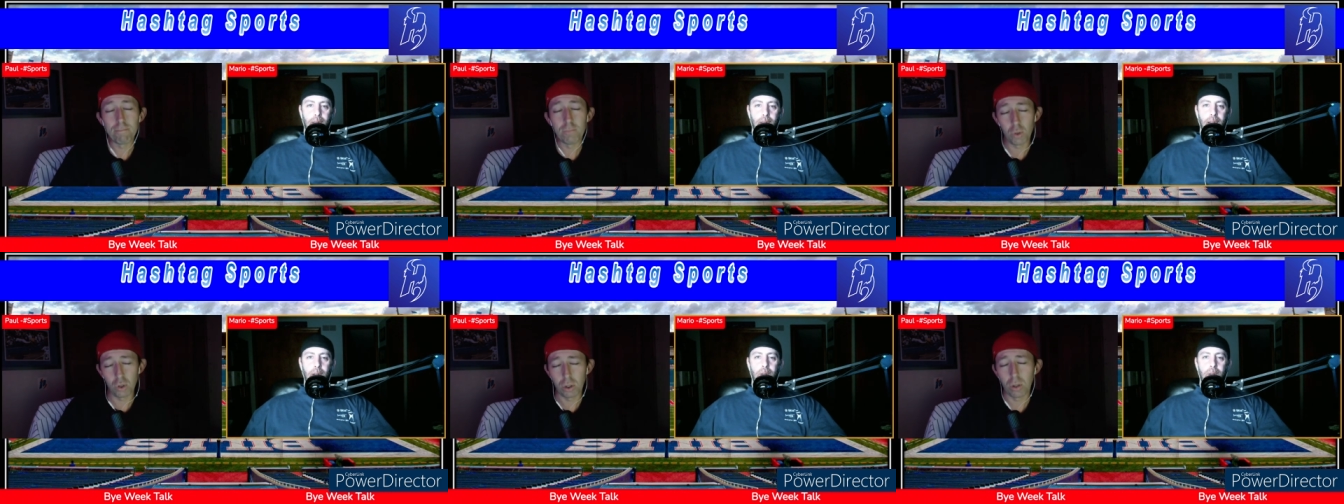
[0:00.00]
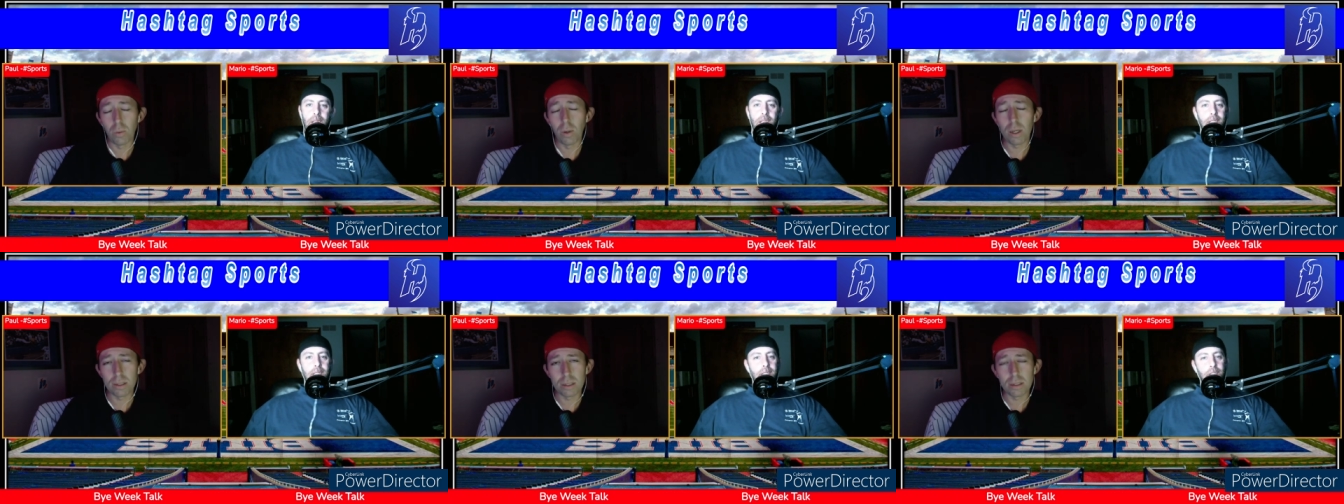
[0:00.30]
Now sure.
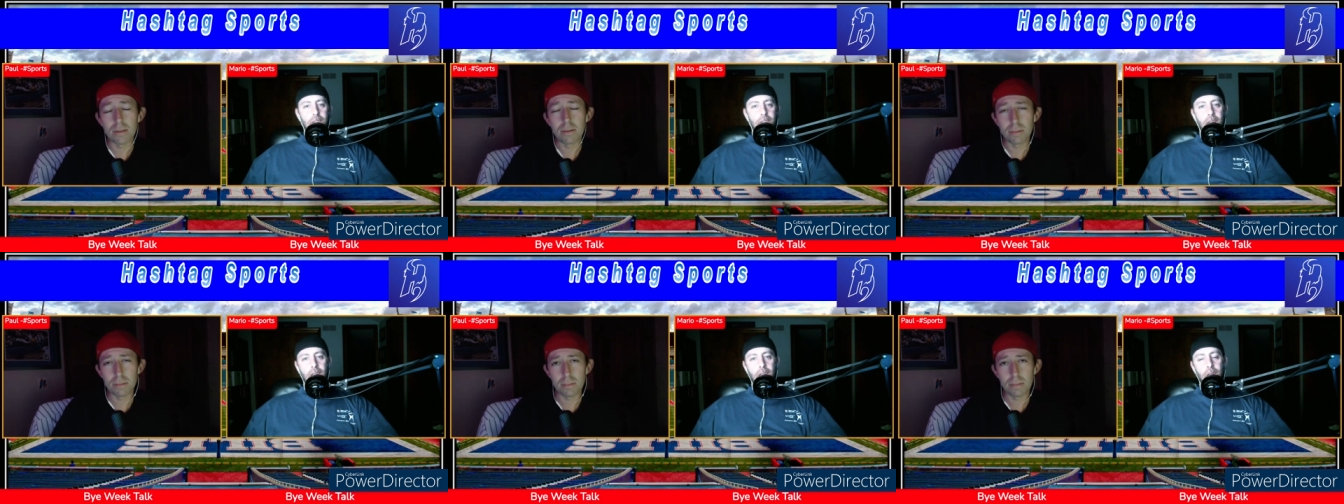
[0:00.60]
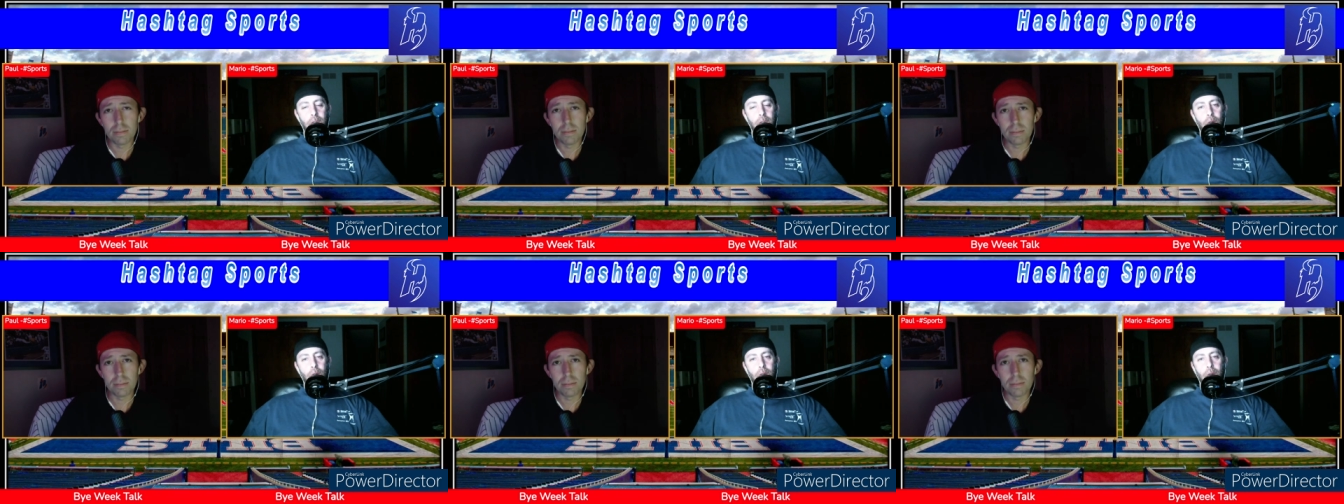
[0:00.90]
he's in, in, New
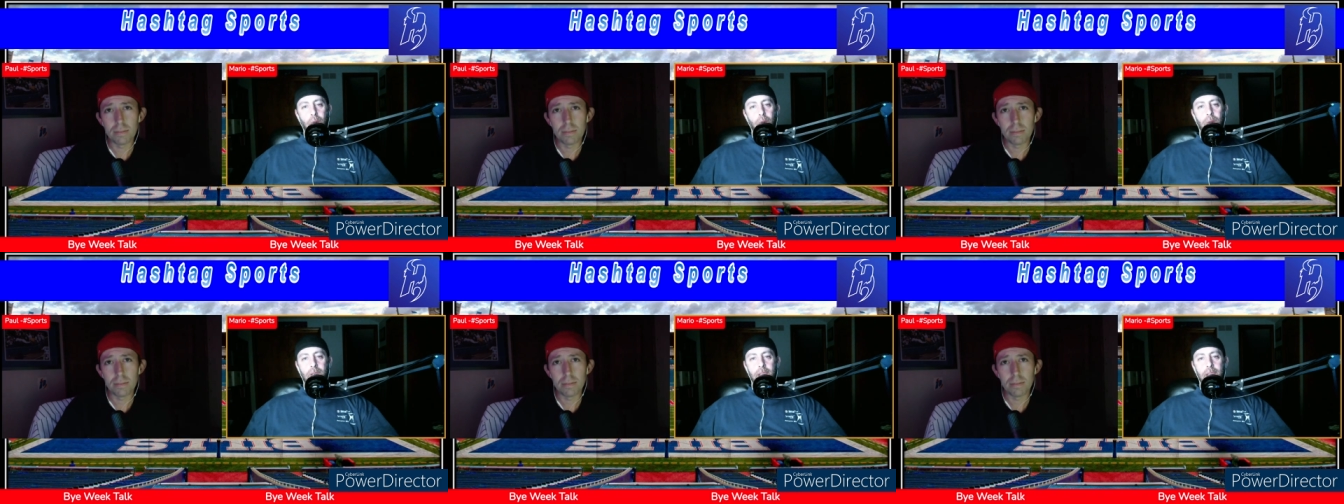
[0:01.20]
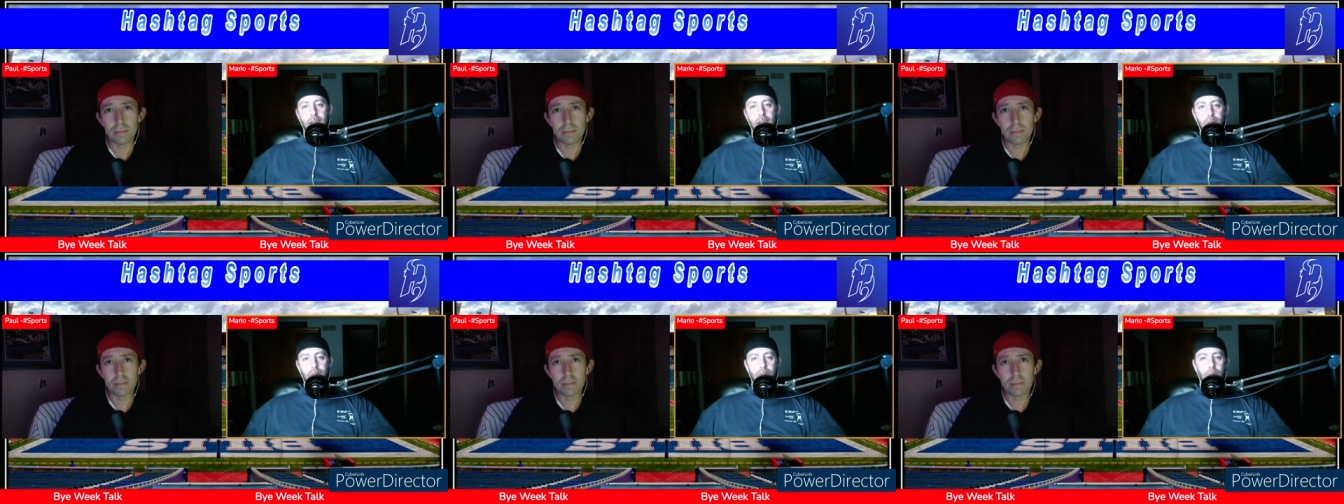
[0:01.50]
York when
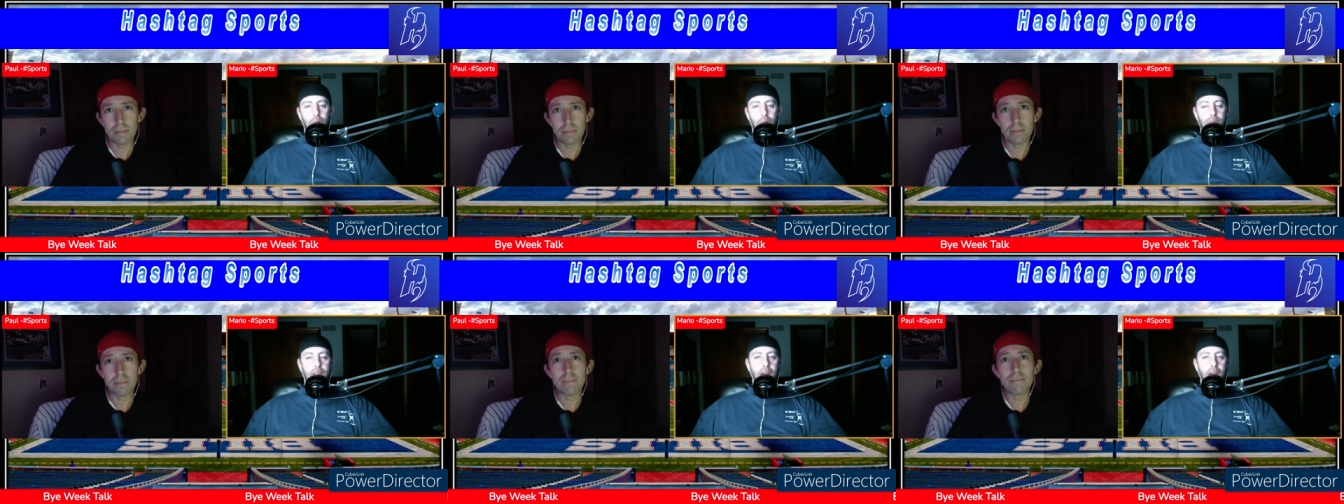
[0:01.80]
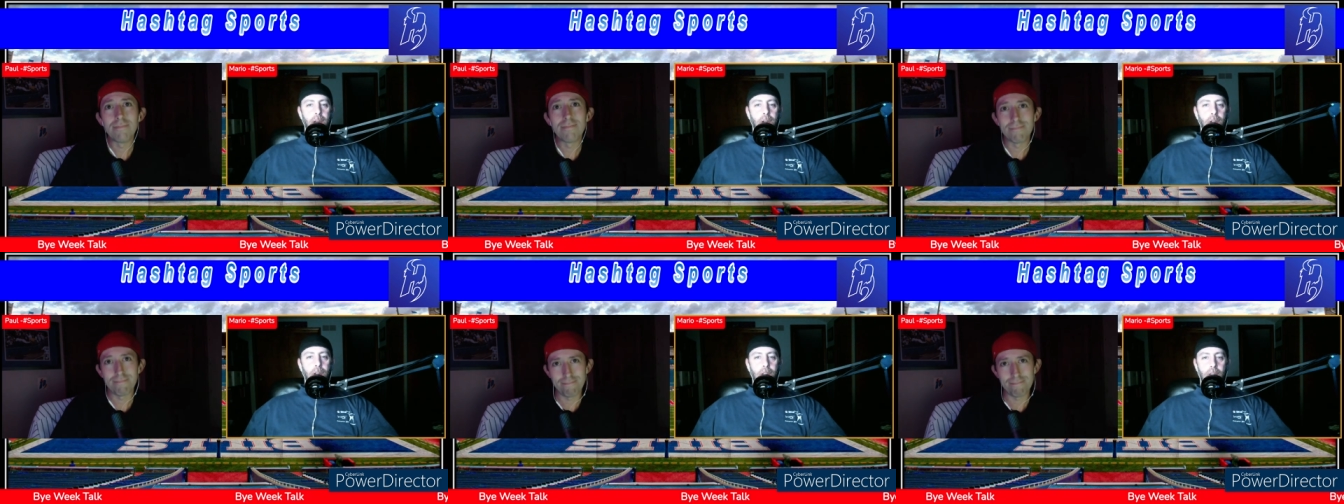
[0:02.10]
Daniel Jones
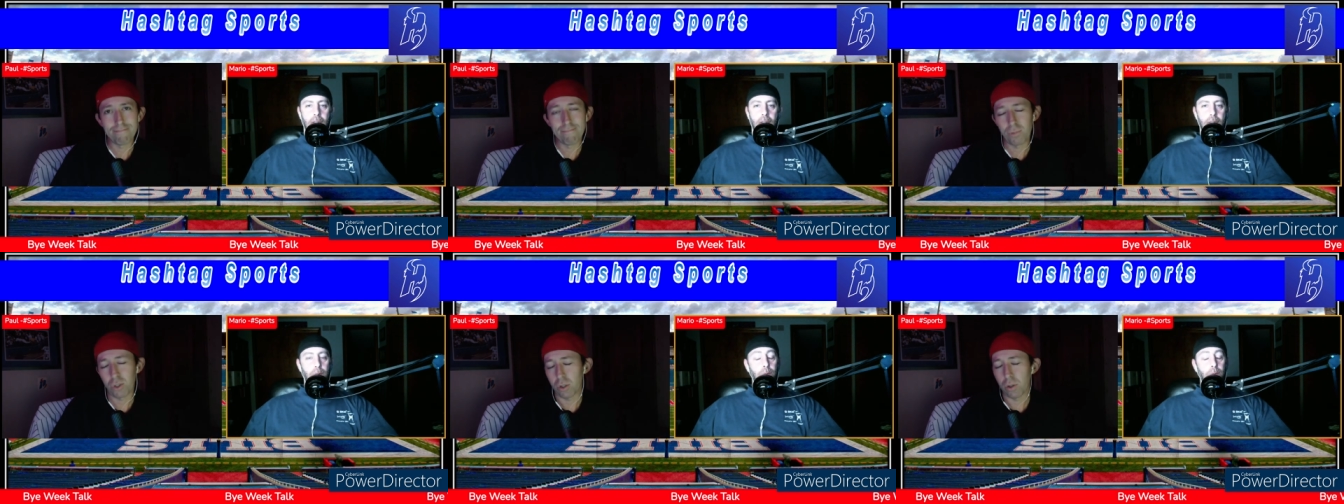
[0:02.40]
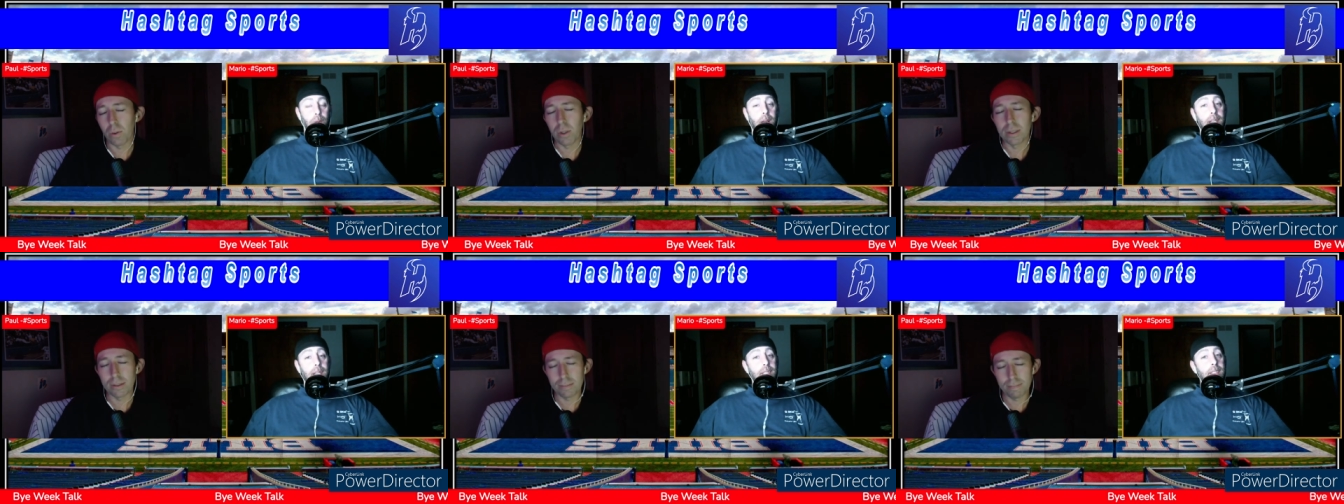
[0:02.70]
got hurt. I don't
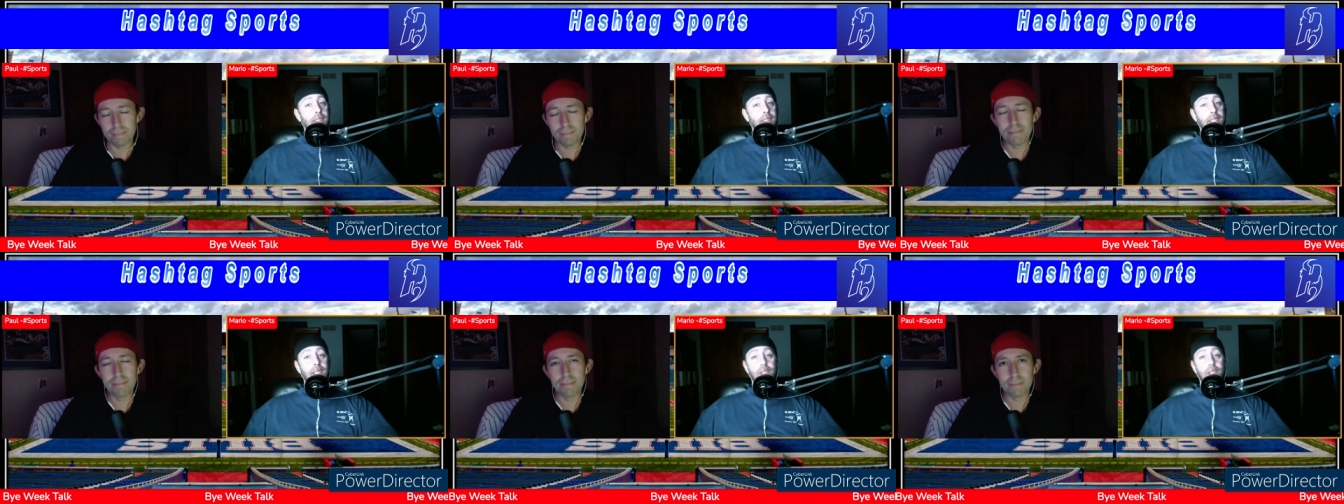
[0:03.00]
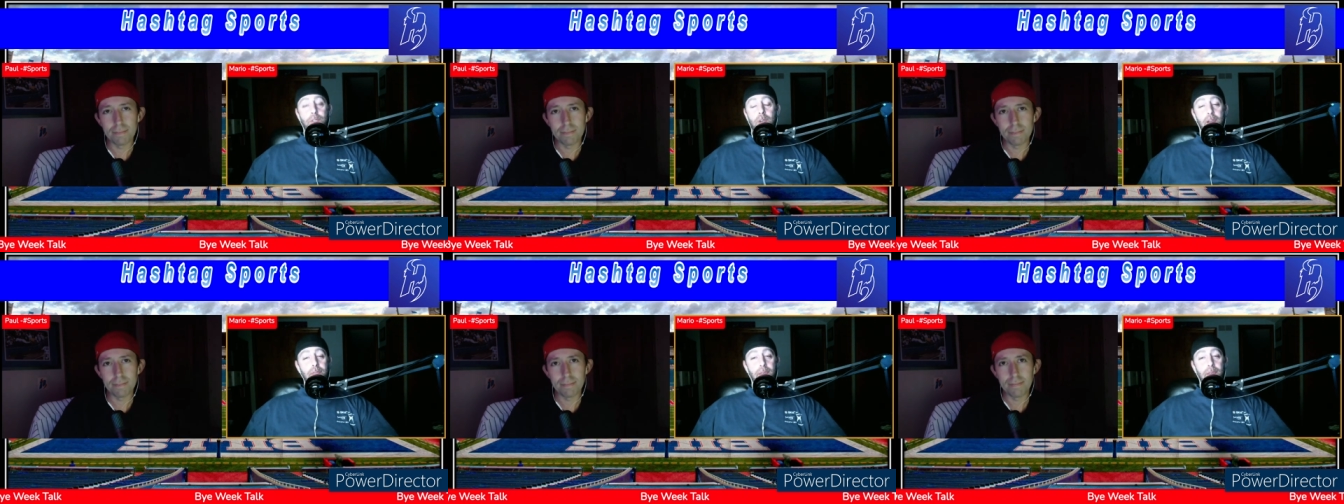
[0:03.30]
like to see the
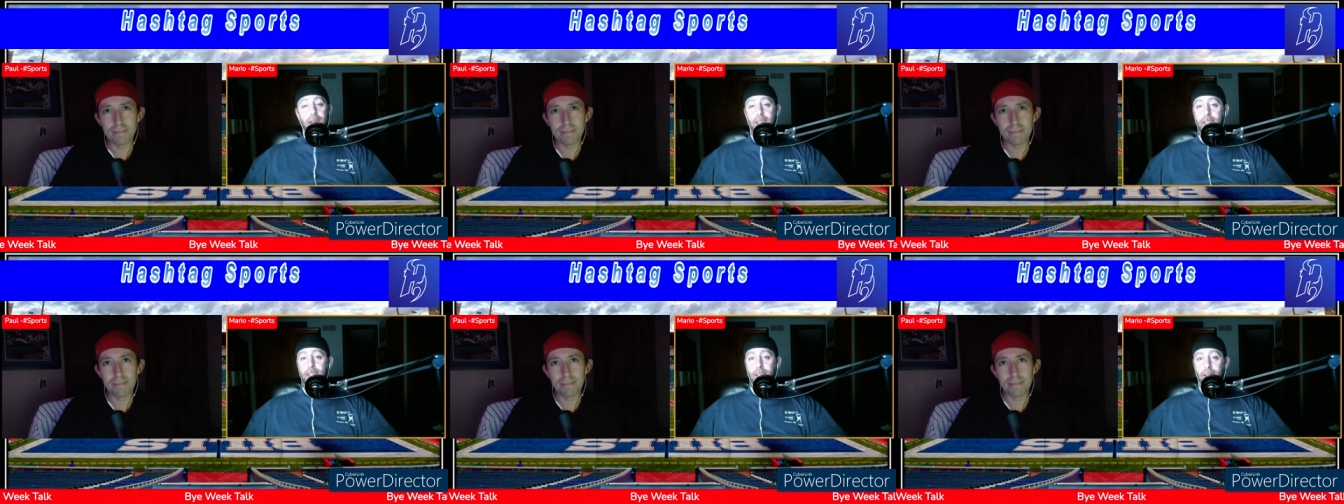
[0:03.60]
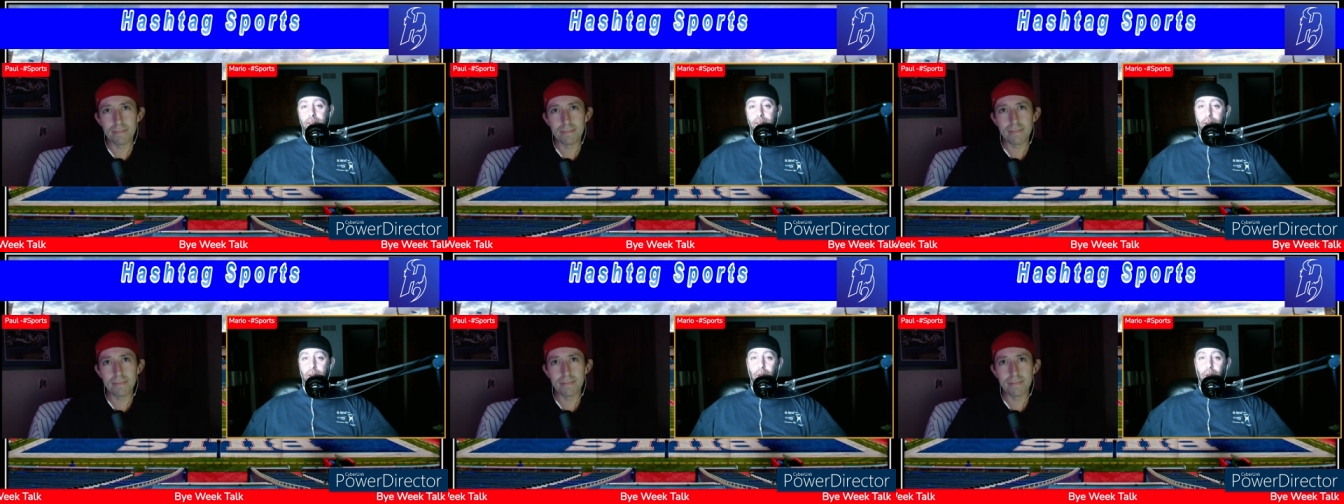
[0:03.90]
trifecta.